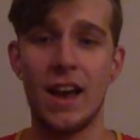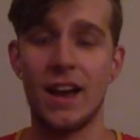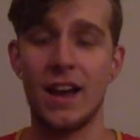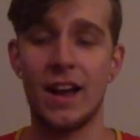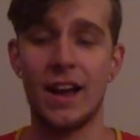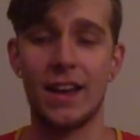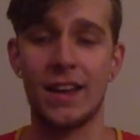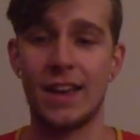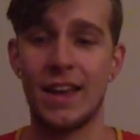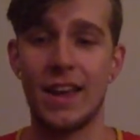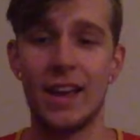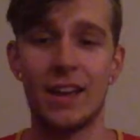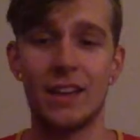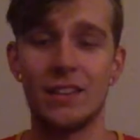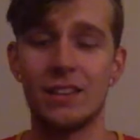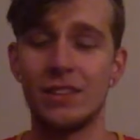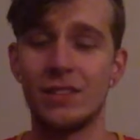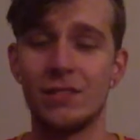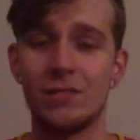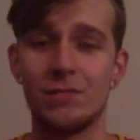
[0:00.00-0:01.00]
I
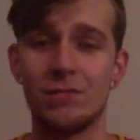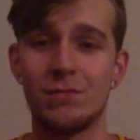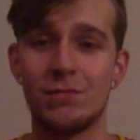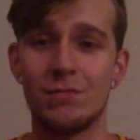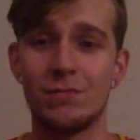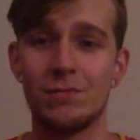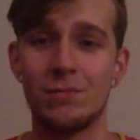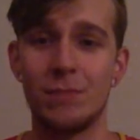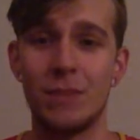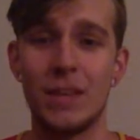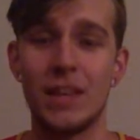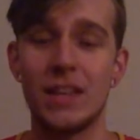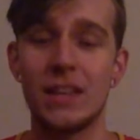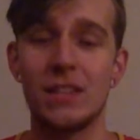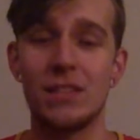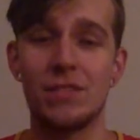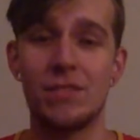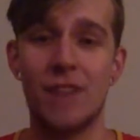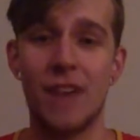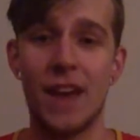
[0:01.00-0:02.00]
can't
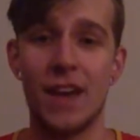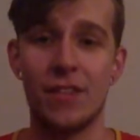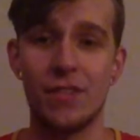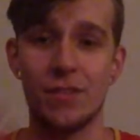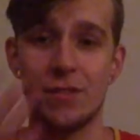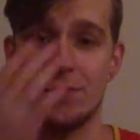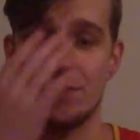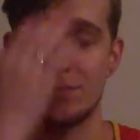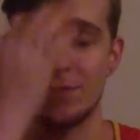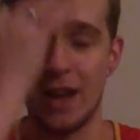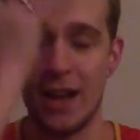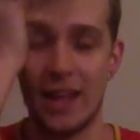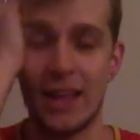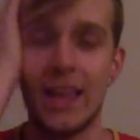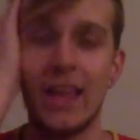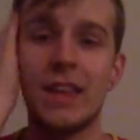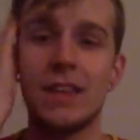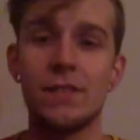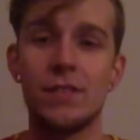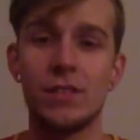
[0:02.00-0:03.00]

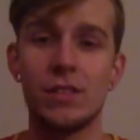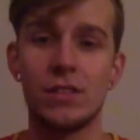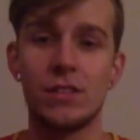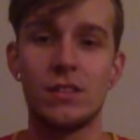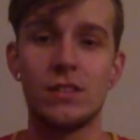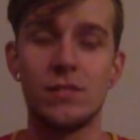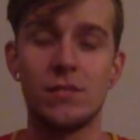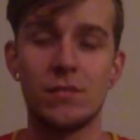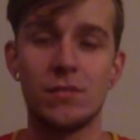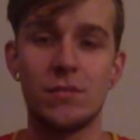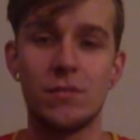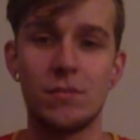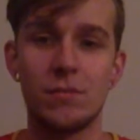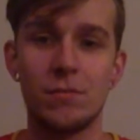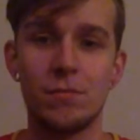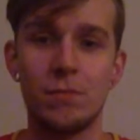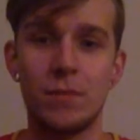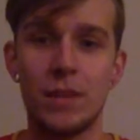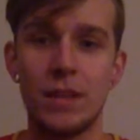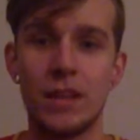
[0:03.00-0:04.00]
even
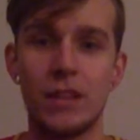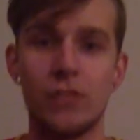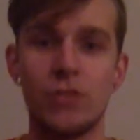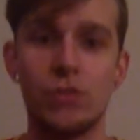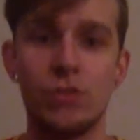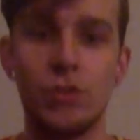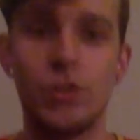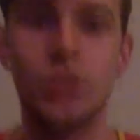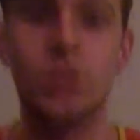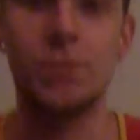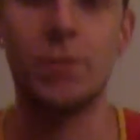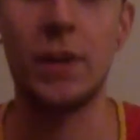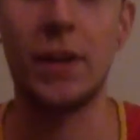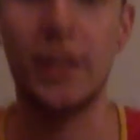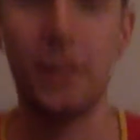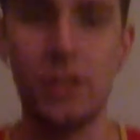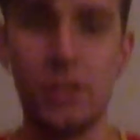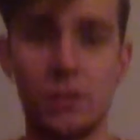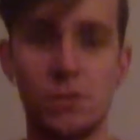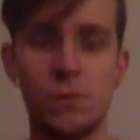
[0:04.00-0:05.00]
begin to
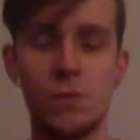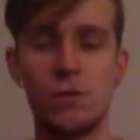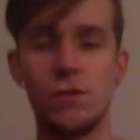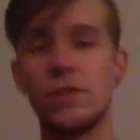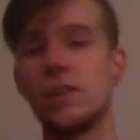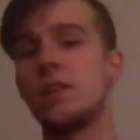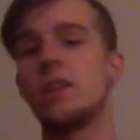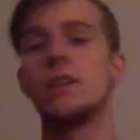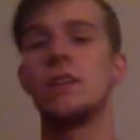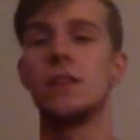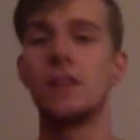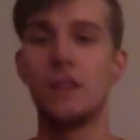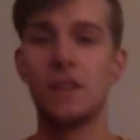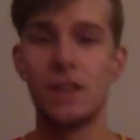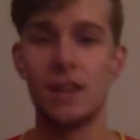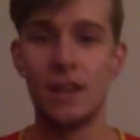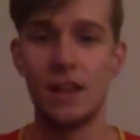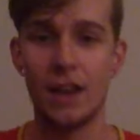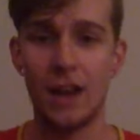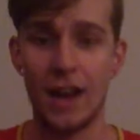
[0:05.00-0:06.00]
explain this movie.
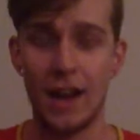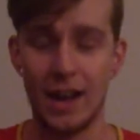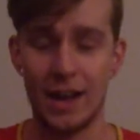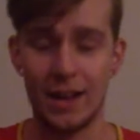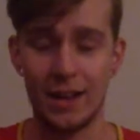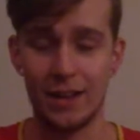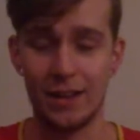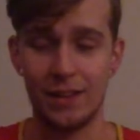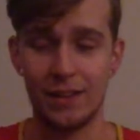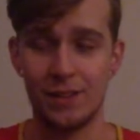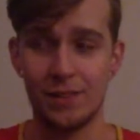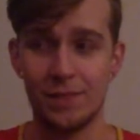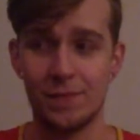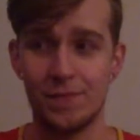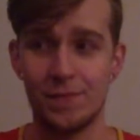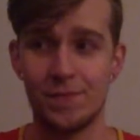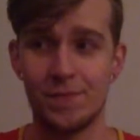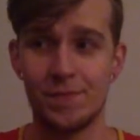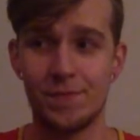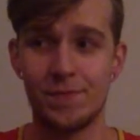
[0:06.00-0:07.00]
I
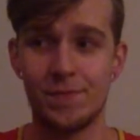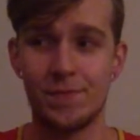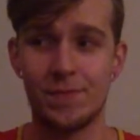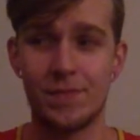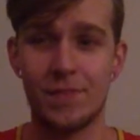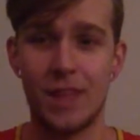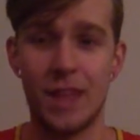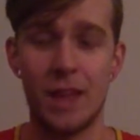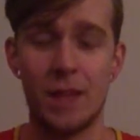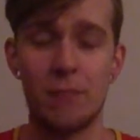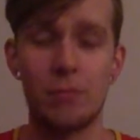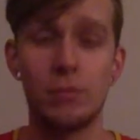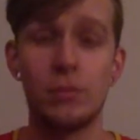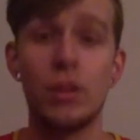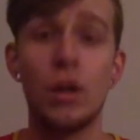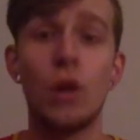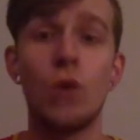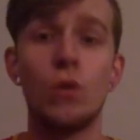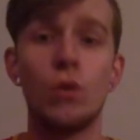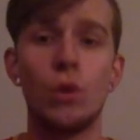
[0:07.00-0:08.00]
am
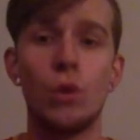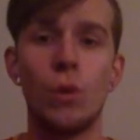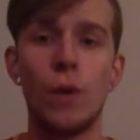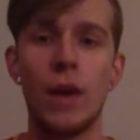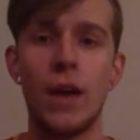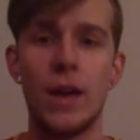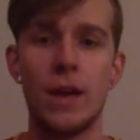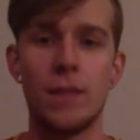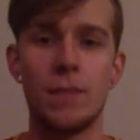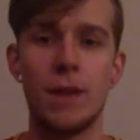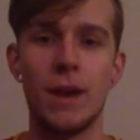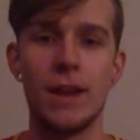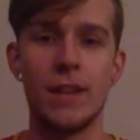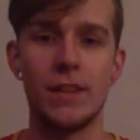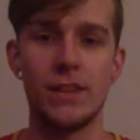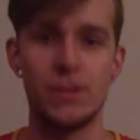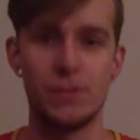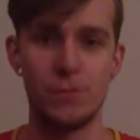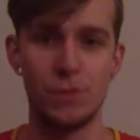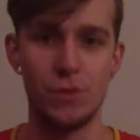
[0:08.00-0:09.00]
blown away by
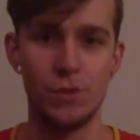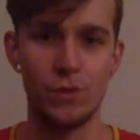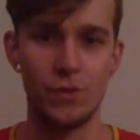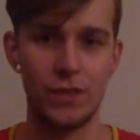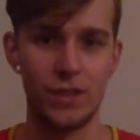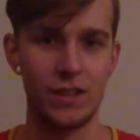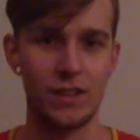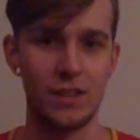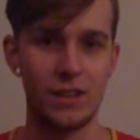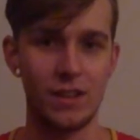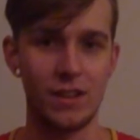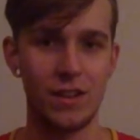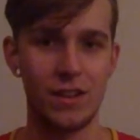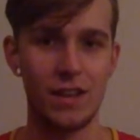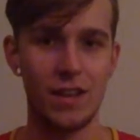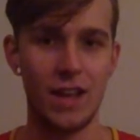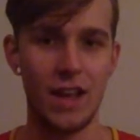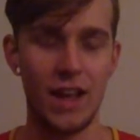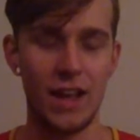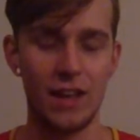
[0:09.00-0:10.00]
this movie
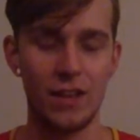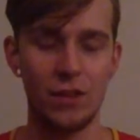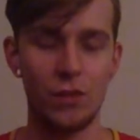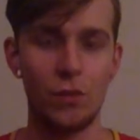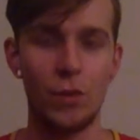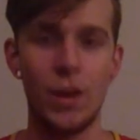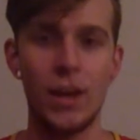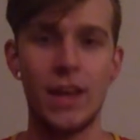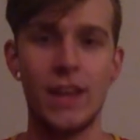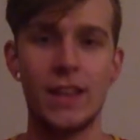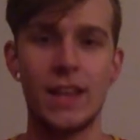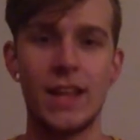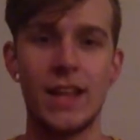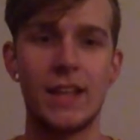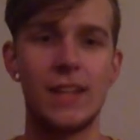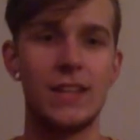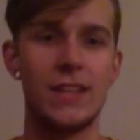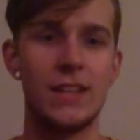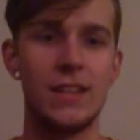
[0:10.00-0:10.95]
and the way that it